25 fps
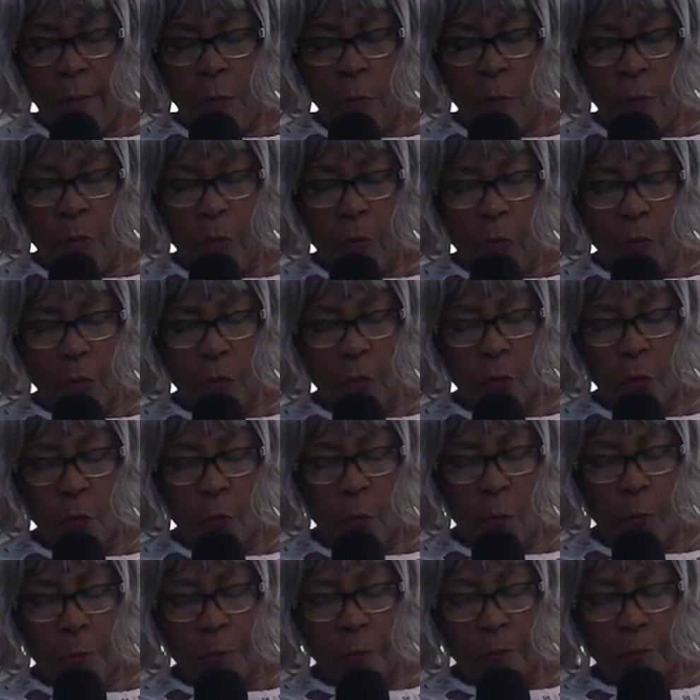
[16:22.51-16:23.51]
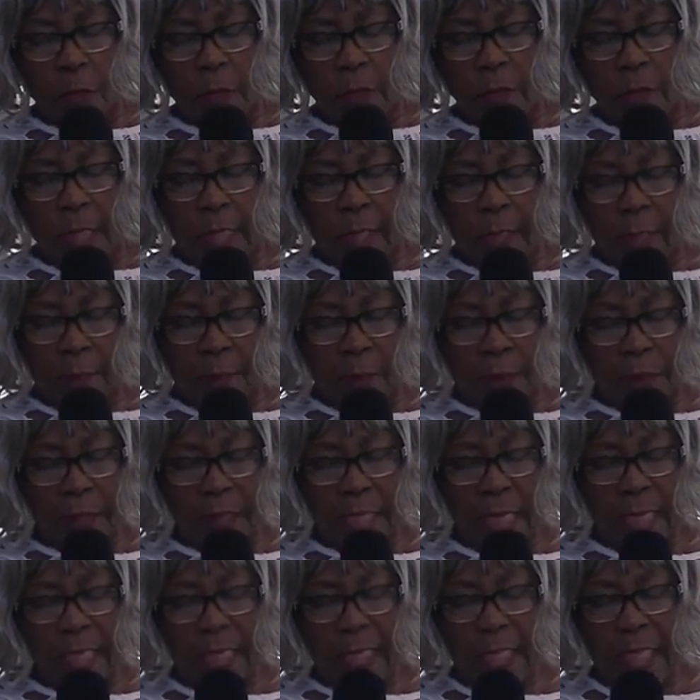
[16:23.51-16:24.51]
were to now I'm gonna
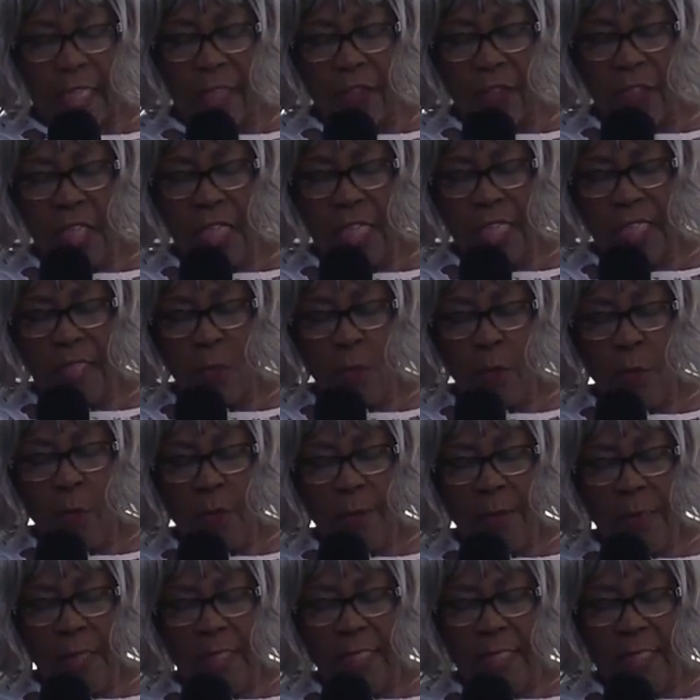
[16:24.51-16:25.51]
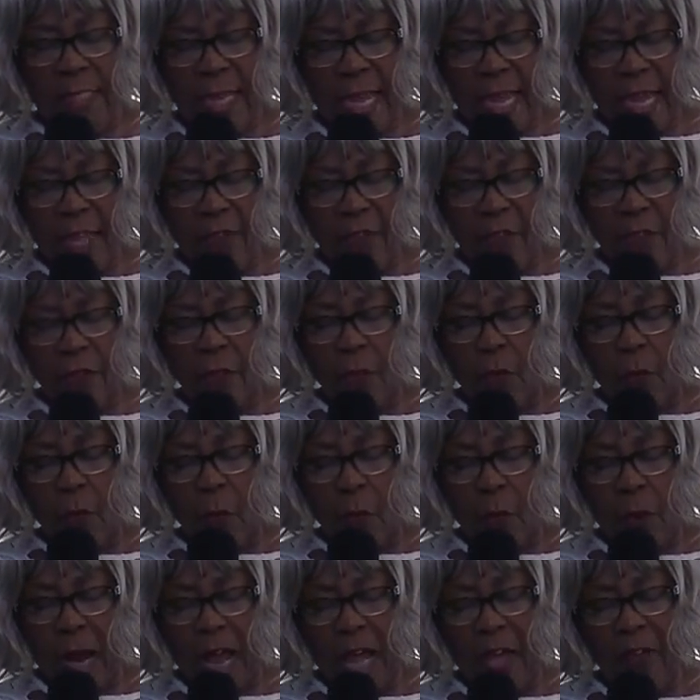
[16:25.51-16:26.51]
say it again, these women gathered
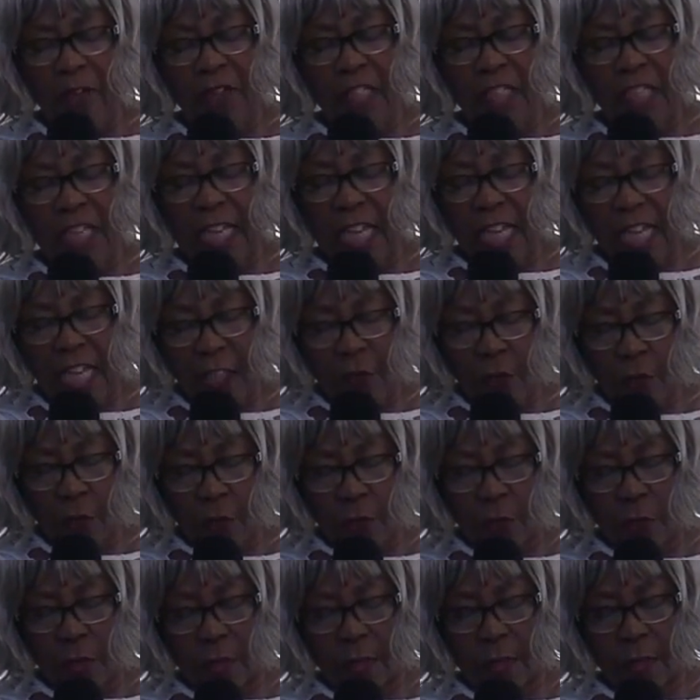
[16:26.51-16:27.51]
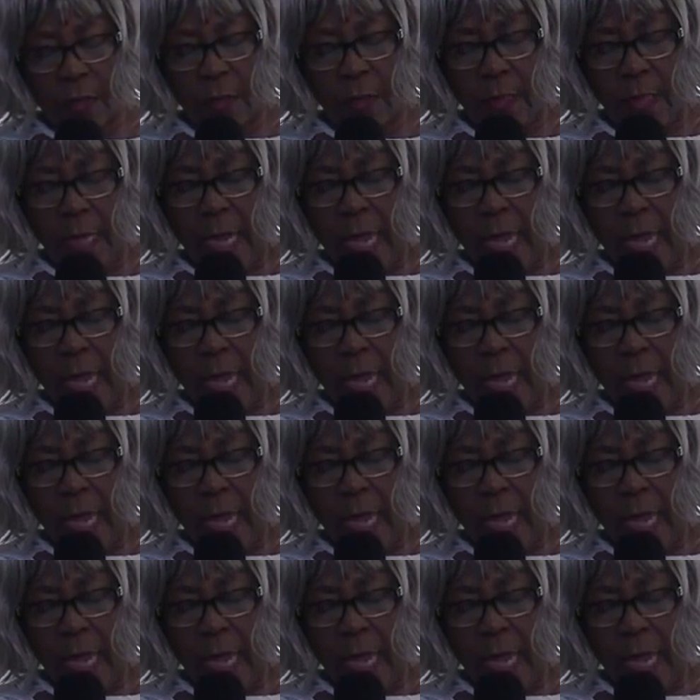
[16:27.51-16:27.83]
around the entrance